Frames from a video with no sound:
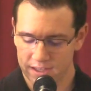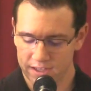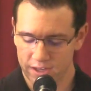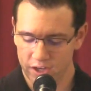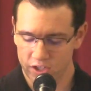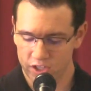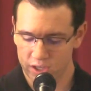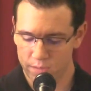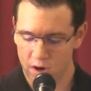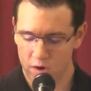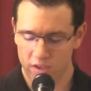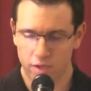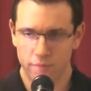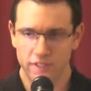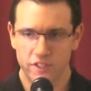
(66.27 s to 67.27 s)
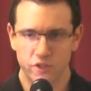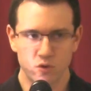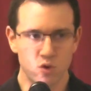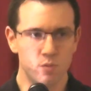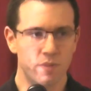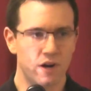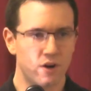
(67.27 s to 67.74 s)
it's not just a marathon, but it's a
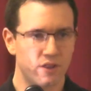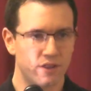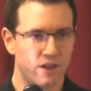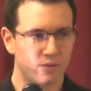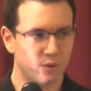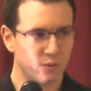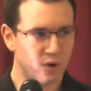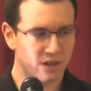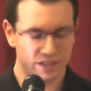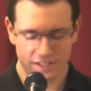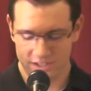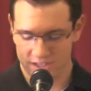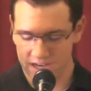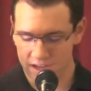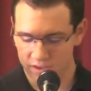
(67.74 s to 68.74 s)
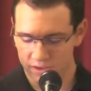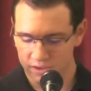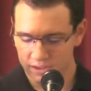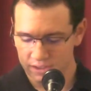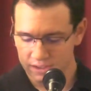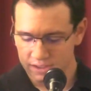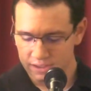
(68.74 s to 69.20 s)
group marathon. We're running it together.